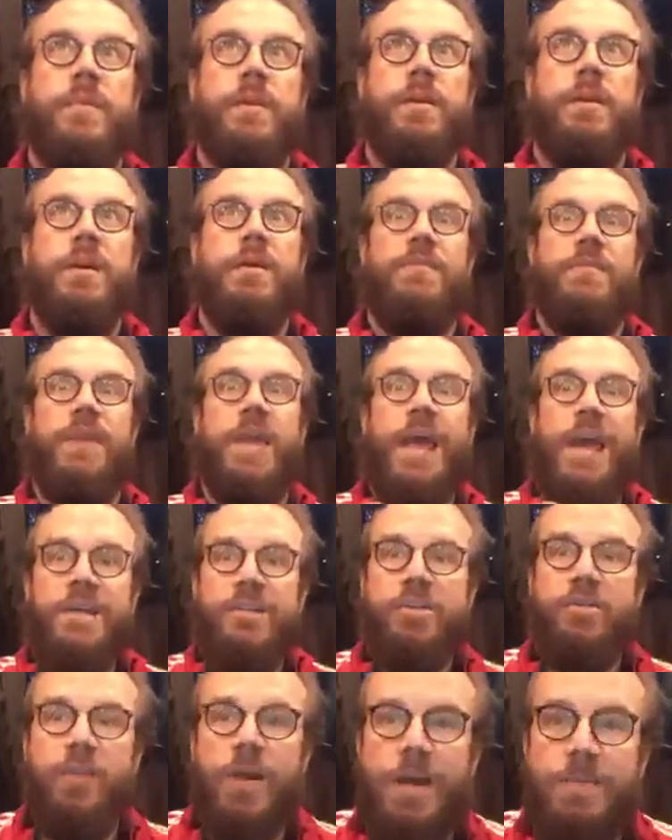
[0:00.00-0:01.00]
cash
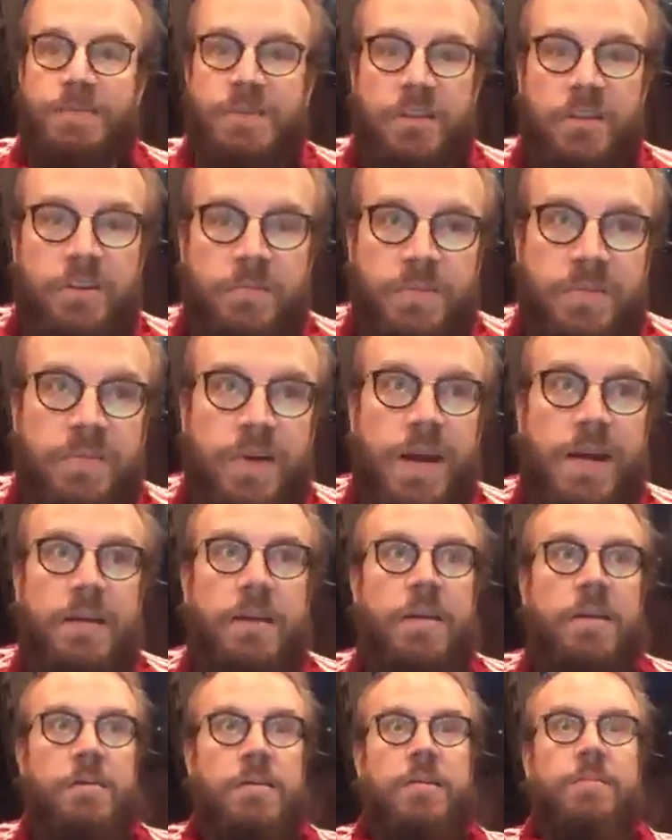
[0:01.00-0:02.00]
crops that could provide
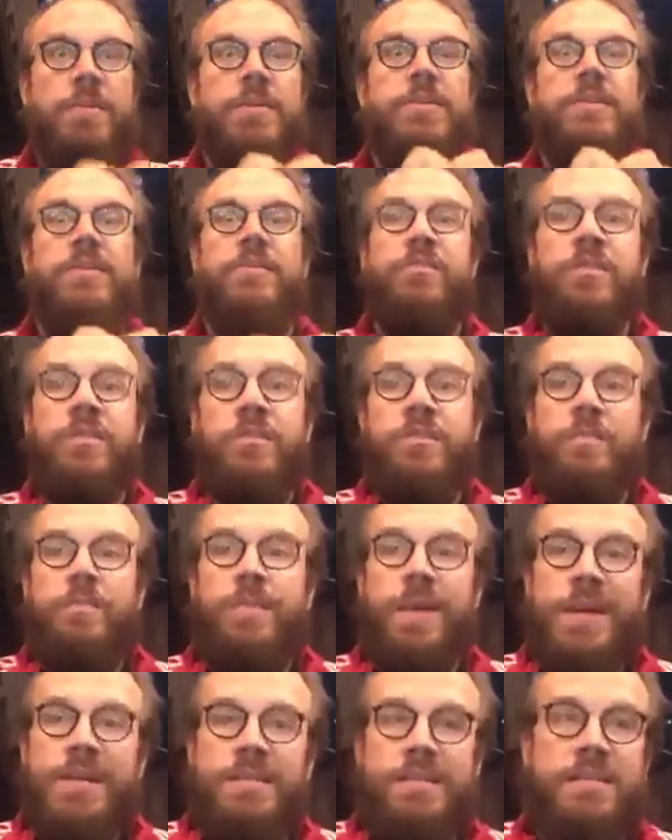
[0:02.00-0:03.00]
the material
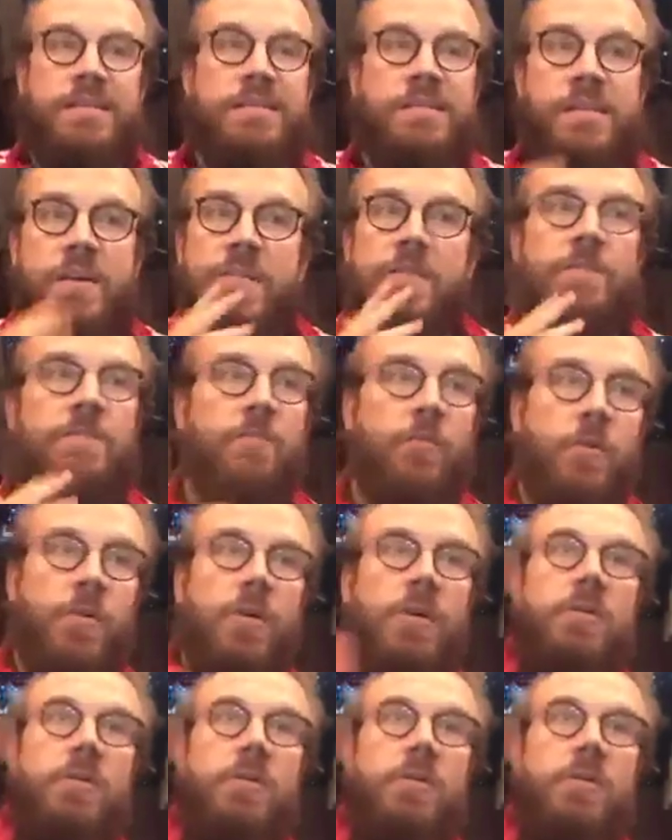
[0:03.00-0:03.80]
basis for